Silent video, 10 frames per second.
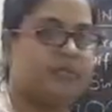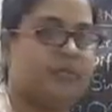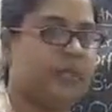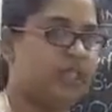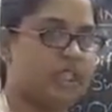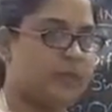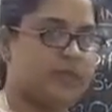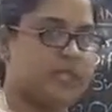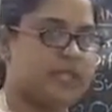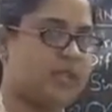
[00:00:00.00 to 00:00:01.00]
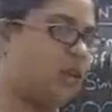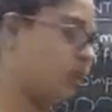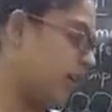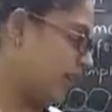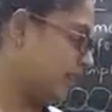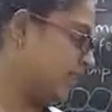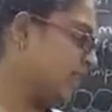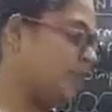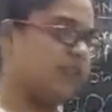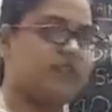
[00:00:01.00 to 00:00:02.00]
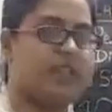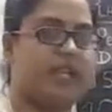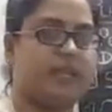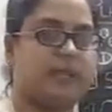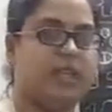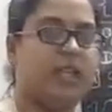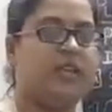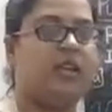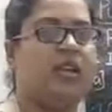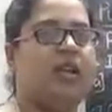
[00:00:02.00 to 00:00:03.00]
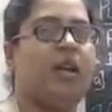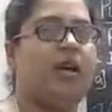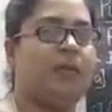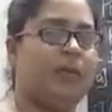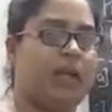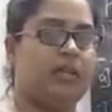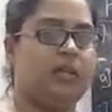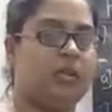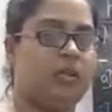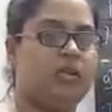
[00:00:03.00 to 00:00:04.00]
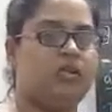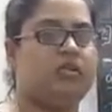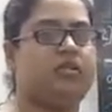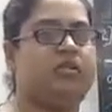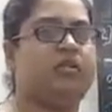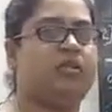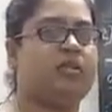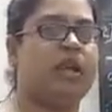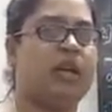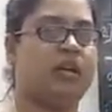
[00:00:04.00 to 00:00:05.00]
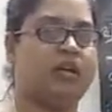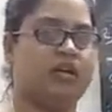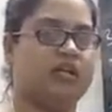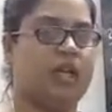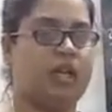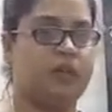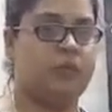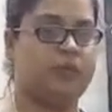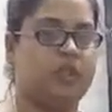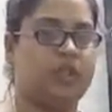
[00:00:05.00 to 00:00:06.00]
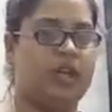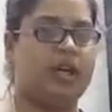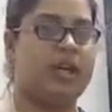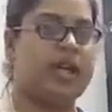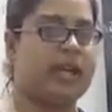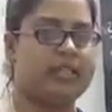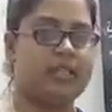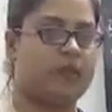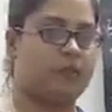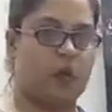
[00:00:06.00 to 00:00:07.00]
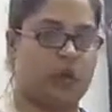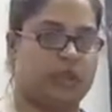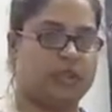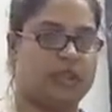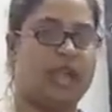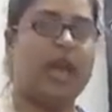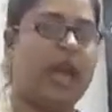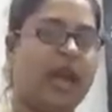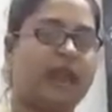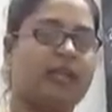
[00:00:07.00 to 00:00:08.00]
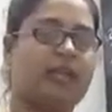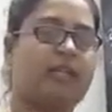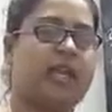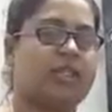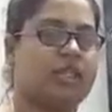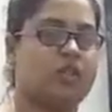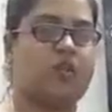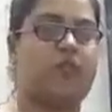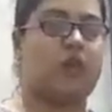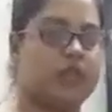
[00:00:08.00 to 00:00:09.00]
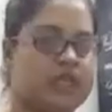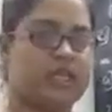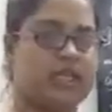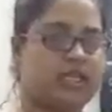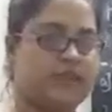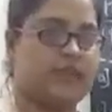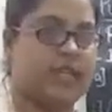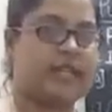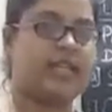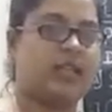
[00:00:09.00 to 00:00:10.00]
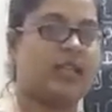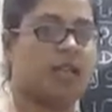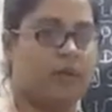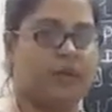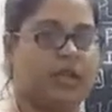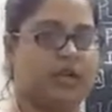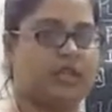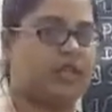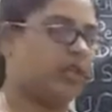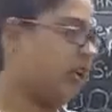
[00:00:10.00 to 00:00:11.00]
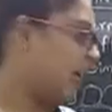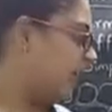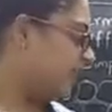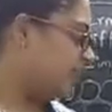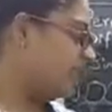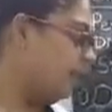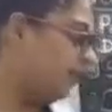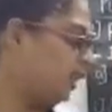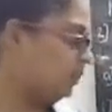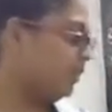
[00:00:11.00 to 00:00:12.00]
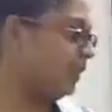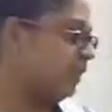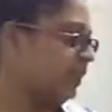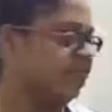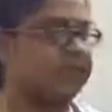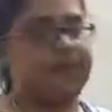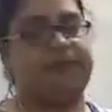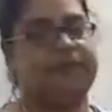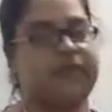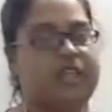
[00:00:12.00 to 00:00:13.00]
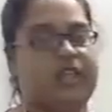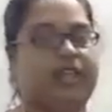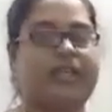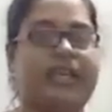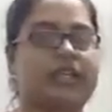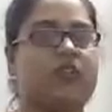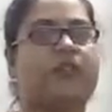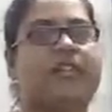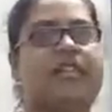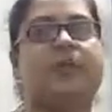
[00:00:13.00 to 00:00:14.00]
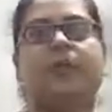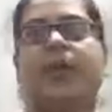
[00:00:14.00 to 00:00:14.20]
Bean shaped cells called guard cells, which will help the plant to remove excess of water and exchange of oxygen as well as carbon dioxide. These epidermal cells, in case of desert